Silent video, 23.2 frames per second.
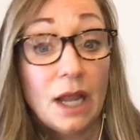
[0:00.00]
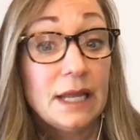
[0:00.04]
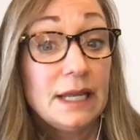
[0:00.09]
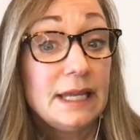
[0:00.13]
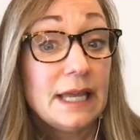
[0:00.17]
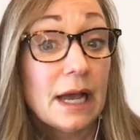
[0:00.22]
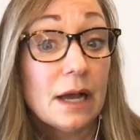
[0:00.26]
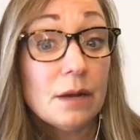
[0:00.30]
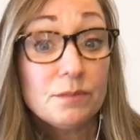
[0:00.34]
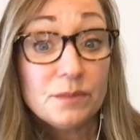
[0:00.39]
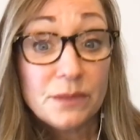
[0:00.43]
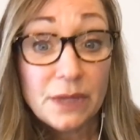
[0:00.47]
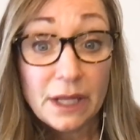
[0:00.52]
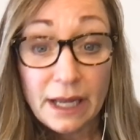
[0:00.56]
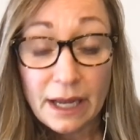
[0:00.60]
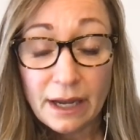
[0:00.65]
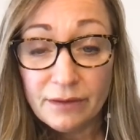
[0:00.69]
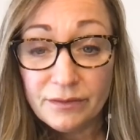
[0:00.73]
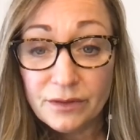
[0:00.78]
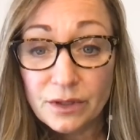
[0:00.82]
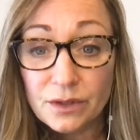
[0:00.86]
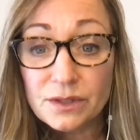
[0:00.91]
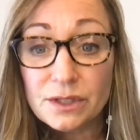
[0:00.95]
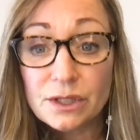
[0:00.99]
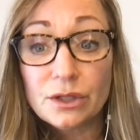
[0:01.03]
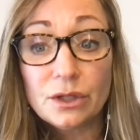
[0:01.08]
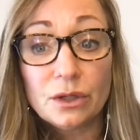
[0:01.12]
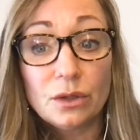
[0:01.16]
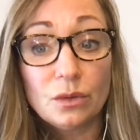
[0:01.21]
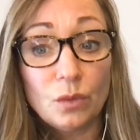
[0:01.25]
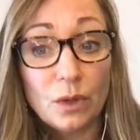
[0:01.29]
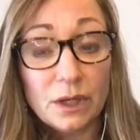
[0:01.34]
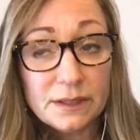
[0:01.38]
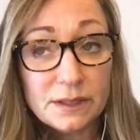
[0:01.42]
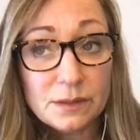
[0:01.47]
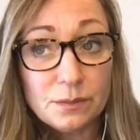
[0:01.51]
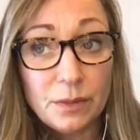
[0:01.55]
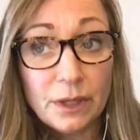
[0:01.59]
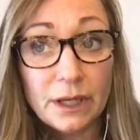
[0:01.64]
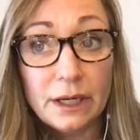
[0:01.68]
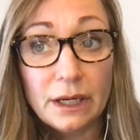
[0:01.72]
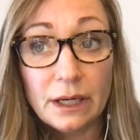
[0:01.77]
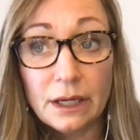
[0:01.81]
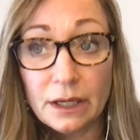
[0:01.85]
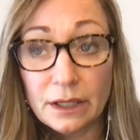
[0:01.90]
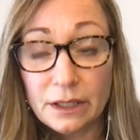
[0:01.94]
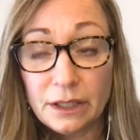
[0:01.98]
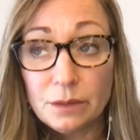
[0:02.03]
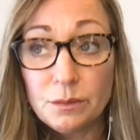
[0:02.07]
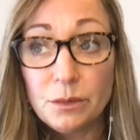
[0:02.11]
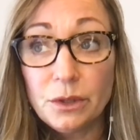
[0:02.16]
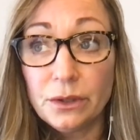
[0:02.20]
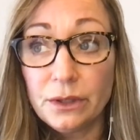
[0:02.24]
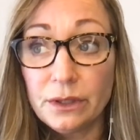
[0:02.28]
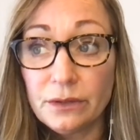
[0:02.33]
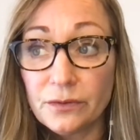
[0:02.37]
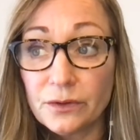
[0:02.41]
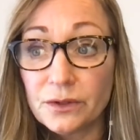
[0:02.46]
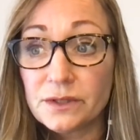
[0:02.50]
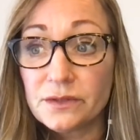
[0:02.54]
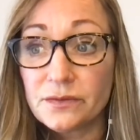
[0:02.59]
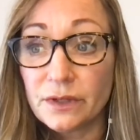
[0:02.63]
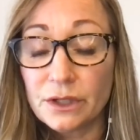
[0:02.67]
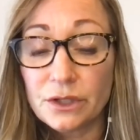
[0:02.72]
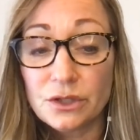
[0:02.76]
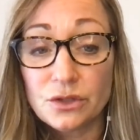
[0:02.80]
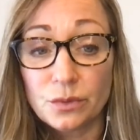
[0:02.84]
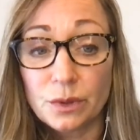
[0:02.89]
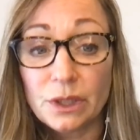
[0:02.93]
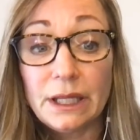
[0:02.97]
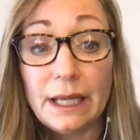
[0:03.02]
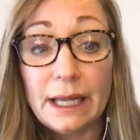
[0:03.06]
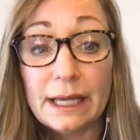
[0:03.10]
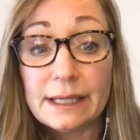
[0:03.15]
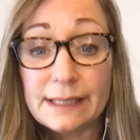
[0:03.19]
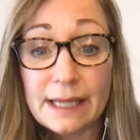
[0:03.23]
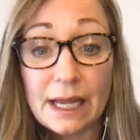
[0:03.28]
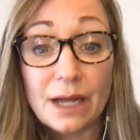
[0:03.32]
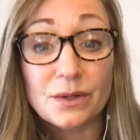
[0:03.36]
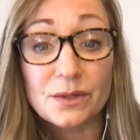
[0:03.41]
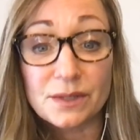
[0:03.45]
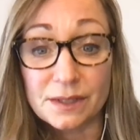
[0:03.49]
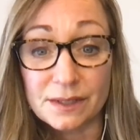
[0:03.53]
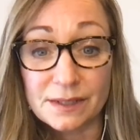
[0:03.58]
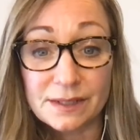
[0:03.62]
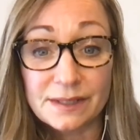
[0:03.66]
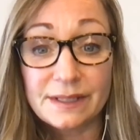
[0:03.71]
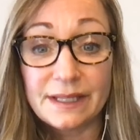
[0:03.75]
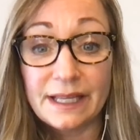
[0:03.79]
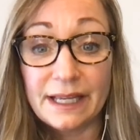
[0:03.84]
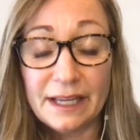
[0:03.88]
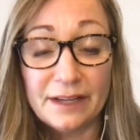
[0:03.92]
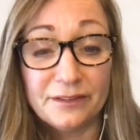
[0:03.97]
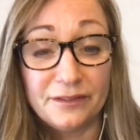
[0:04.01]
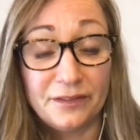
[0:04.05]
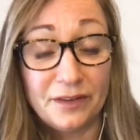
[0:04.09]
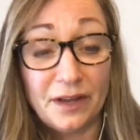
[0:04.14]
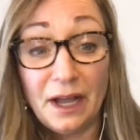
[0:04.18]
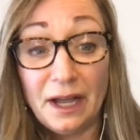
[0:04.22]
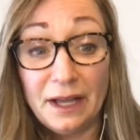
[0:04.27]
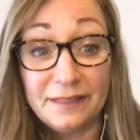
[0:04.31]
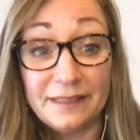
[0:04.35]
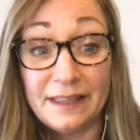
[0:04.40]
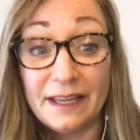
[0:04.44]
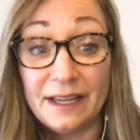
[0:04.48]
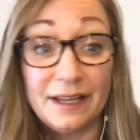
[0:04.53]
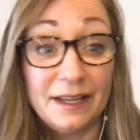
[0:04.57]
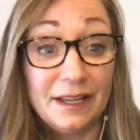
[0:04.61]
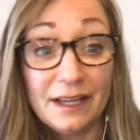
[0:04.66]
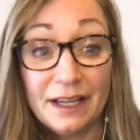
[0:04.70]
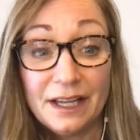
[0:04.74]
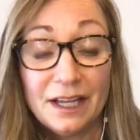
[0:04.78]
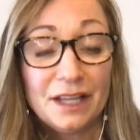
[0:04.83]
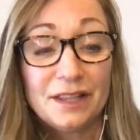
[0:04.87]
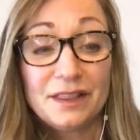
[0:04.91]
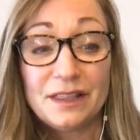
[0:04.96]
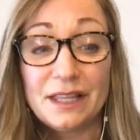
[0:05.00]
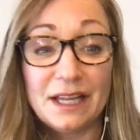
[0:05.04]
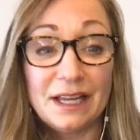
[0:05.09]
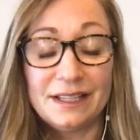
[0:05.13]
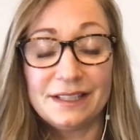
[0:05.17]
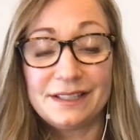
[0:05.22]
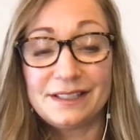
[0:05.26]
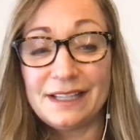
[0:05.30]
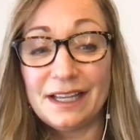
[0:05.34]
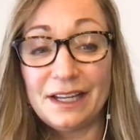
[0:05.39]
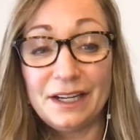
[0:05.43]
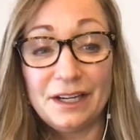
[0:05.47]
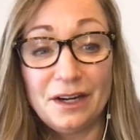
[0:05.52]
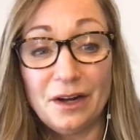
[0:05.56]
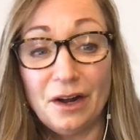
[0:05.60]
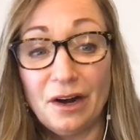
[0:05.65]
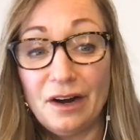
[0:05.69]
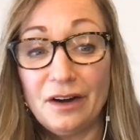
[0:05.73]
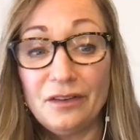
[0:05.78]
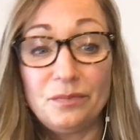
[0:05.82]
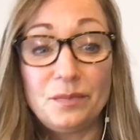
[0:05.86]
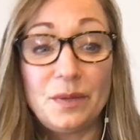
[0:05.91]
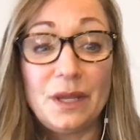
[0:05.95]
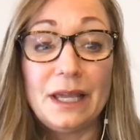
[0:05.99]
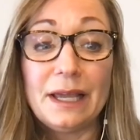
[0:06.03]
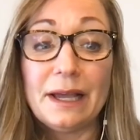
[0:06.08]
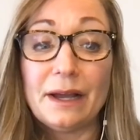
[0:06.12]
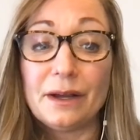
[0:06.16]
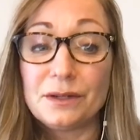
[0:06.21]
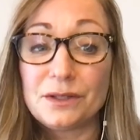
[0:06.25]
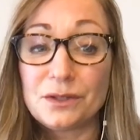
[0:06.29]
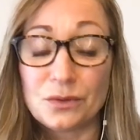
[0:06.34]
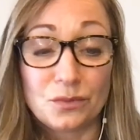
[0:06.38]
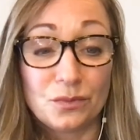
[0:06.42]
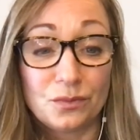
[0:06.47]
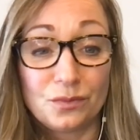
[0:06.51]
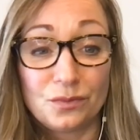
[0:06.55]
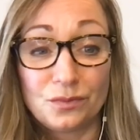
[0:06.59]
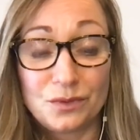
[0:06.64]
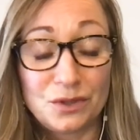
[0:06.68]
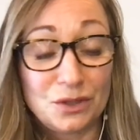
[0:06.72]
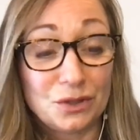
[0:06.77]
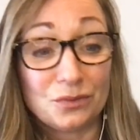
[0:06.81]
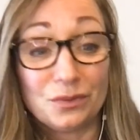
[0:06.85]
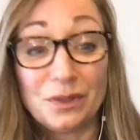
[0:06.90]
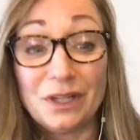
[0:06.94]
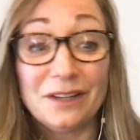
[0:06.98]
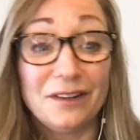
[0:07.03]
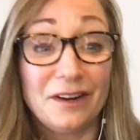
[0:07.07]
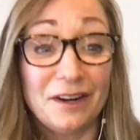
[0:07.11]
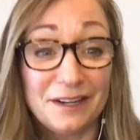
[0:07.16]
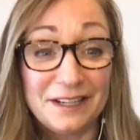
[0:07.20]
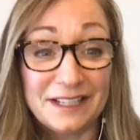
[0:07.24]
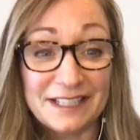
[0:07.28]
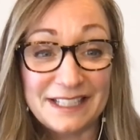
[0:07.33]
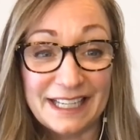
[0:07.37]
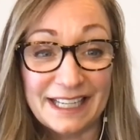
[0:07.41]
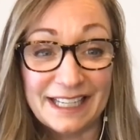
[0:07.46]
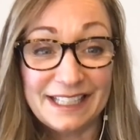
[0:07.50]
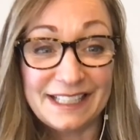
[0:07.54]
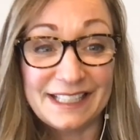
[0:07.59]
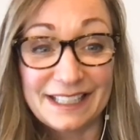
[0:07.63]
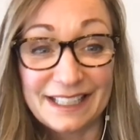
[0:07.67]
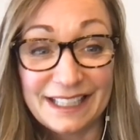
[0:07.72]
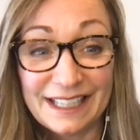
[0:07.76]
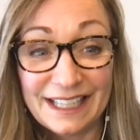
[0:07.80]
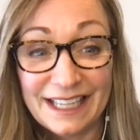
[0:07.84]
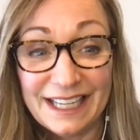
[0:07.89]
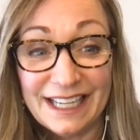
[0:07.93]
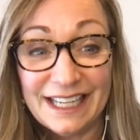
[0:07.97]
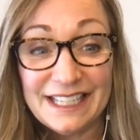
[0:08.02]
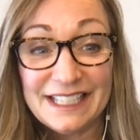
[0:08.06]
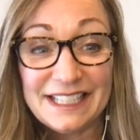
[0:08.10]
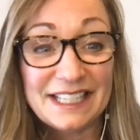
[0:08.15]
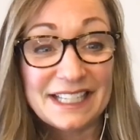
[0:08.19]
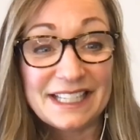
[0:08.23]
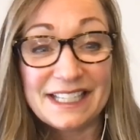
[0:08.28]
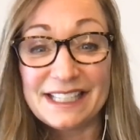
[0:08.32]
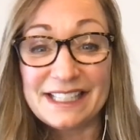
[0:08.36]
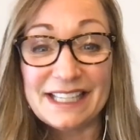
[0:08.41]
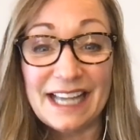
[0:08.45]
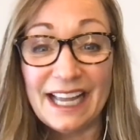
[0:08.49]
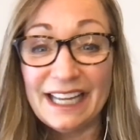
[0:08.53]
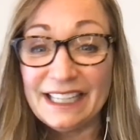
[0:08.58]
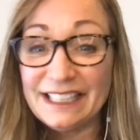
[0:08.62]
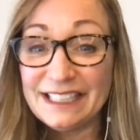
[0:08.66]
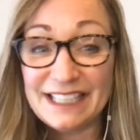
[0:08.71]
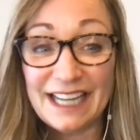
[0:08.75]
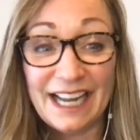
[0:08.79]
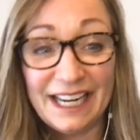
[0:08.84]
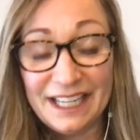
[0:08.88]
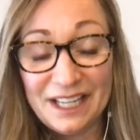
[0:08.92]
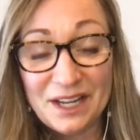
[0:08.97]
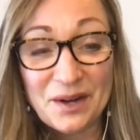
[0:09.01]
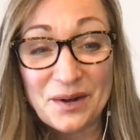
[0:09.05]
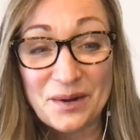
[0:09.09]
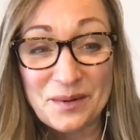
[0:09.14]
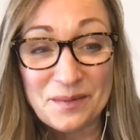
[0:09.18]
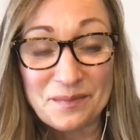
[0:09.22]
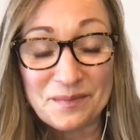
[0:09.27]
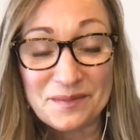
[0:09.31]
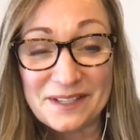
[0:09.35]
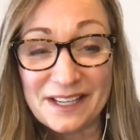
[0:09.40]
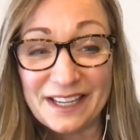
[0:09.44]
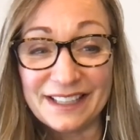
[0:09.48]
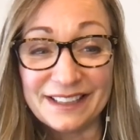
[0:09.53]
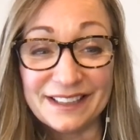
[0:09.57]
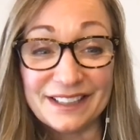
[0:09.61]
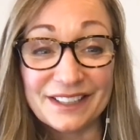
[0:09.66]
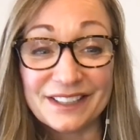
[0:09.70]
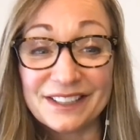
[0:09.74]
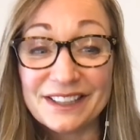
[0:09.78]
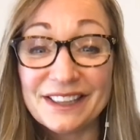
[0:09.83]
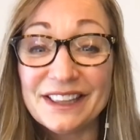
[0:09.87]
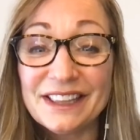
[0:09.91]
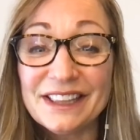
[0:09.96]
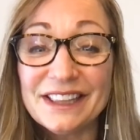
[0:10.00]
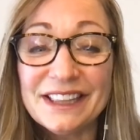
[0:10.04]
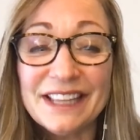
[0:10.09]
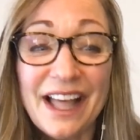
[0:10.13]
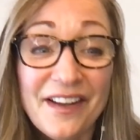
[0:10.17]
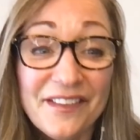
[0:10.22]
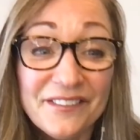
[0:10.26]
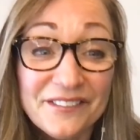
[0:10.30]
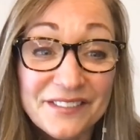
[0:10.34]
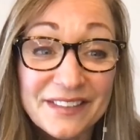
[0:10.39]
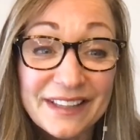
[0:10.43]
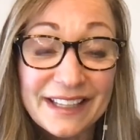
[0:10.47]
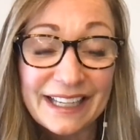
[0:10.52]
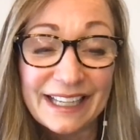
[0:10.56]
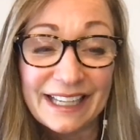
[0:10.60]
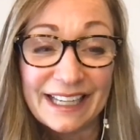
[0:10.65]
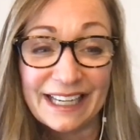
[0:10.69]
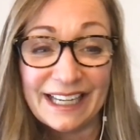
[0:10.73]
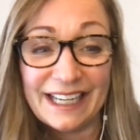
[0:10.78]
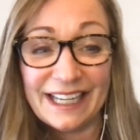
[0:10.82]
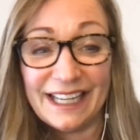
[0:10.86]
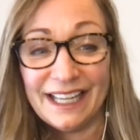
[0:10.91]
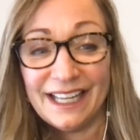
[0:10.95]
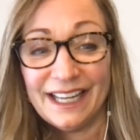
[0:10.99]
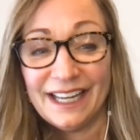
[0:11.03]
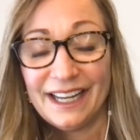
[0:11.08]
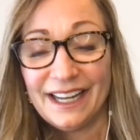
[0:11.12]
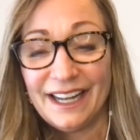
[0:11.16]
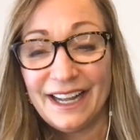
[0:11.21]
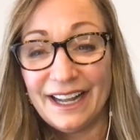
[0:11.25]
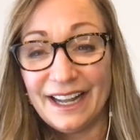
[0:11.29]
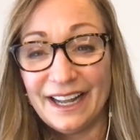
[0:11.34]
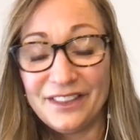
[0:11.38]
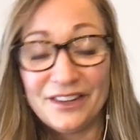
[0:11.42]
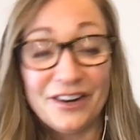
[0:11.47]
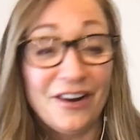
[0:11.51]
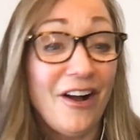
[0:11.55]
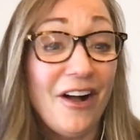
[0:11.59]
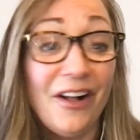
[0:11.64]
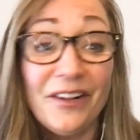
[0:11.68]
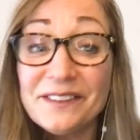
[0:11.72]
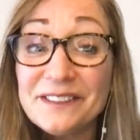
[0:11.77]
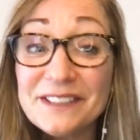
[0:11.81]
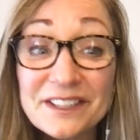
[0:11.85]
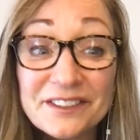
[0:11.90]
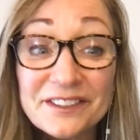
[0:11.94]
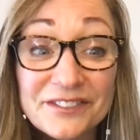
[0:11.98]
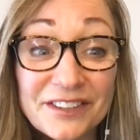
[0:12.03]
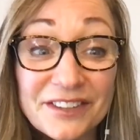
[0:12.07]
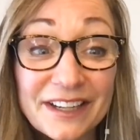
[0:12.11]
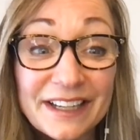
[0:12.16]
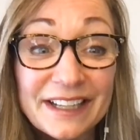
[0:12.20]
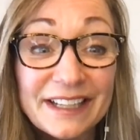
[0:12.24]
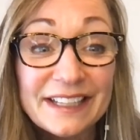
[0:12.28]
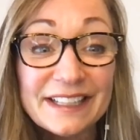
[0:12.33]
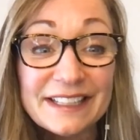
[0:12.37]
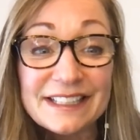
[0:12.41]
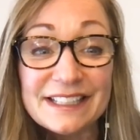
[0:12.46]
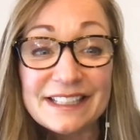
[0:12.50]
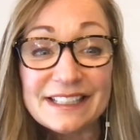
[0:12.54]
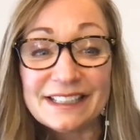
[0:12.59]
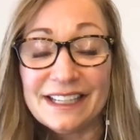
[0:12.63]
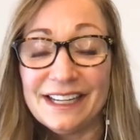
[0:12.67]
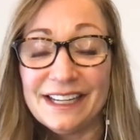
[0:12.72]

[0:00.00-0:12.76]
Yeah, they have those little ones, but Community First Village really has houses. They sent an RFP out to real architects to design tiny homes, and they're lovely. They're all different.